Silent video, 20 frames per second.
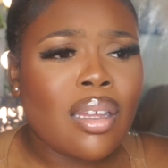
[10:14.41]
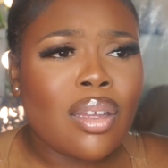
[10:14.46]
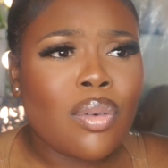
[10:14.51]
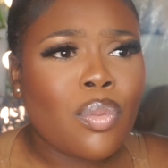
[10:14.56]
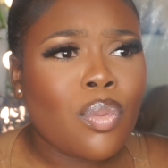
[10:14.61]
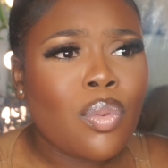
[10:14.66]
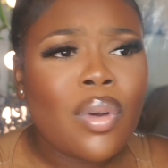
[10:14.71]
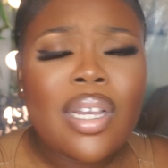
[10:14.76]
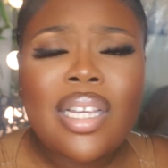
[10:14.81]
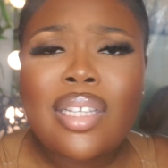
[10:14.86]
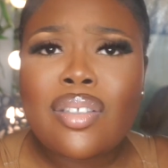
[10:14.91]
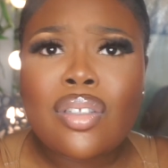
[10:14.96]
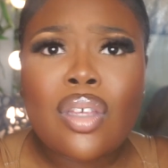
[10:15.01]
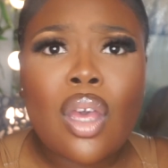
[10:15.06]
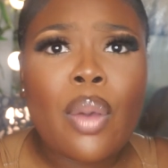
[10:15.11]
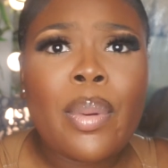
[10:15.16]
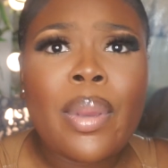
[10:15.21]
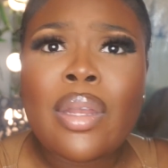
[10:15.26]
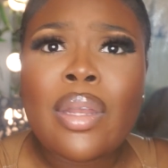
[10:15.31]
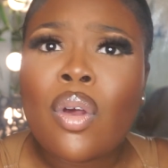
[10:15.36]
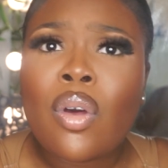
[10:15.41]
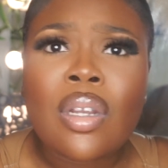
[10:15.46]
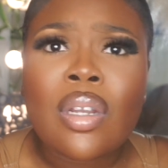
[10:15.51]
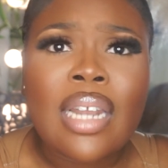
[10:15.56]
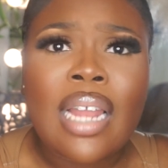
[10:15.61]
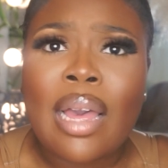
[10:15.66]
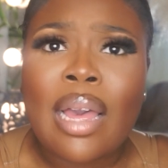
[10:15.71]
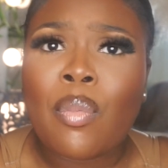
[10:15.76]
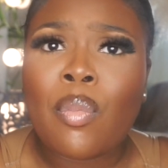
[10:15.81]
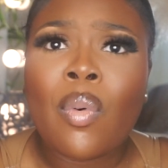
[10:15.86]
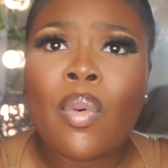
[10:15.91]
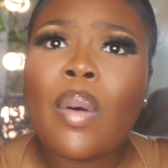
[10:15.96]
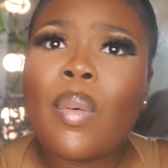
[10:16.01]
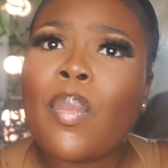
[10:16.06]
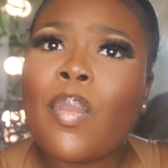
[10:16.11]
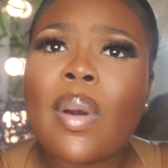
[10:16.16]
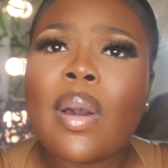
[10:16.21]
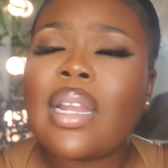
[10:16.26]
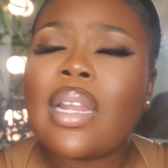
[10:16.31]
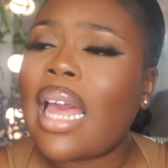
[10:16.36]
what is going on? Like,
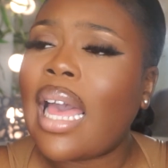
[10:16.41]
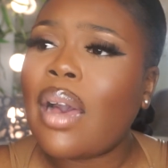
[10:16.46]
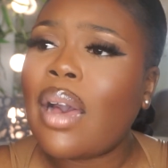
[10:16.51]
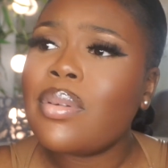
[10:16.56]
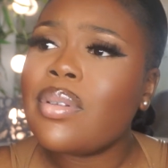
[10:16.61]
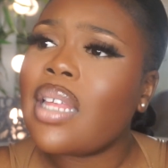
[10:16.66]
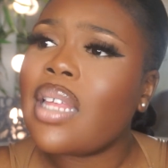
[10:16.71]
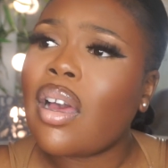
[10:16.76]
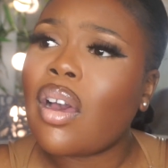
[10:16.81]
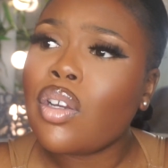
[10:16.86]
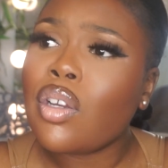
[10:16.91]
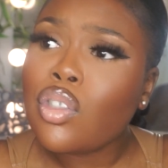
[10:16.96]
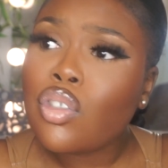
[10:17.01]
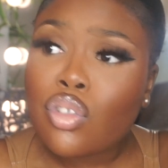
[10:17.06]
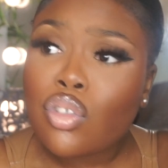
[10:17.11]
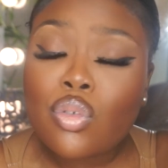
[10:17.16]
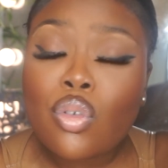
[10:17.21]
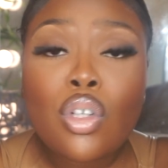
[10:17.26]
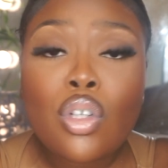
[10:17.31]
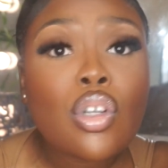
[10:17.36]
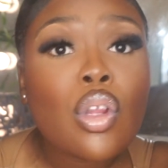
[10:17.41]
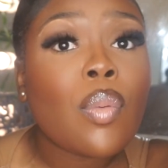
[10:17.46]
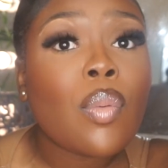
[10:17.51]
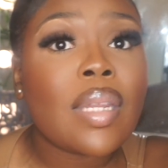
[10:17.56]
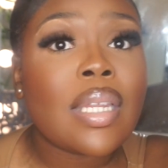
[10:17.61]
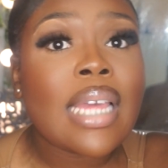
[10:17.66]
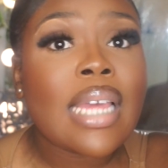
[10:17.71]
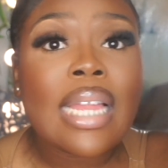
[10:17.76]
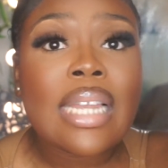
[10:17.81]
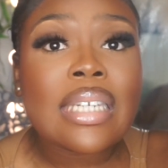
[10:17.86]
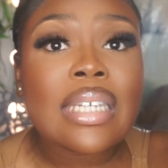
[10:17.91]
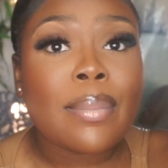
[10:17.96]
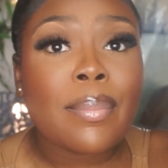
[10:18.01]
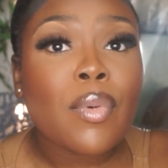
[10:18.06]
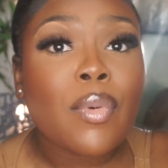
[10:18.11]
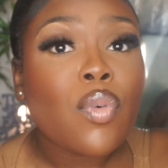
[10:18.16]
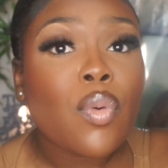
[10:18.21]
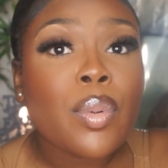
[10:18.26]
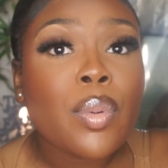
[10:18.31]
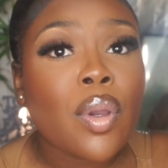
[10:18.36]
what like, I was like, are you sure you don't want to get anything
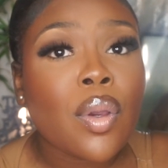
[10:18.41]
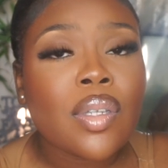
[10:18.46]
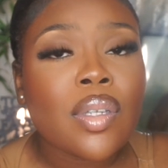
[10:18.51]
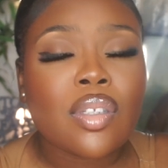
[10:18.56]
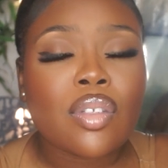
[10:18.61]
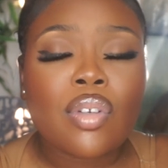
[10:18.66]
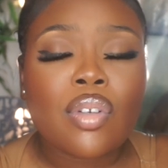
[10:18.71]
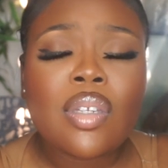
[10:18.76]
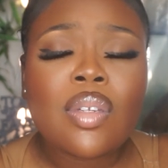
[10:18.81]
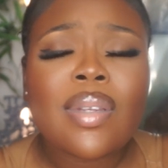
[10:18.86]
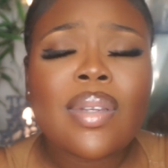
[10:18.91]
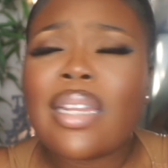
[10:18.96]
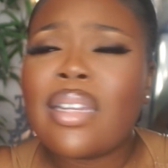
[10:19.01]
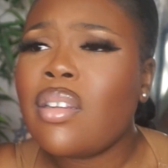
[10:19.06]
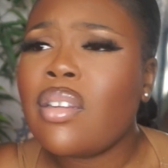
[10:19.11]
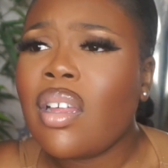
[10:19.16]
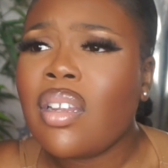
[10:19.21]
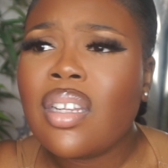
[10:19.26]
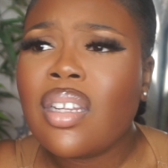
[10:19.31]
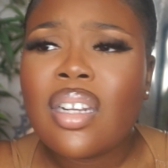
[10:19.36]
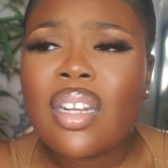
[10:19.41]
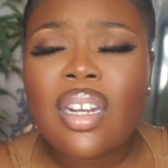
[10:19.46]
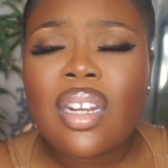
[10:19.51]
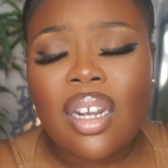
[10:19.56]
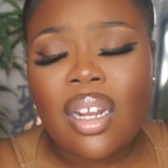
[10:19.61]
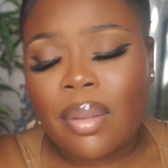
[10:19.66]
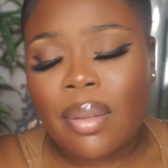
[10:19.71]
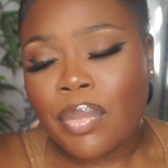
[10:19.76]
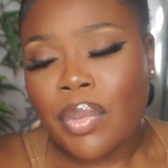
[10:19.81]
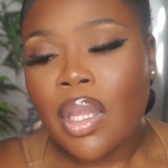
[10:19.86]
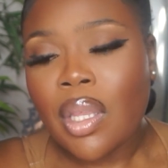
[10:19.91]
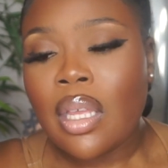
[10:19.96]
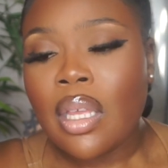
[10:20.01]
before we go into the screens? He was like, no.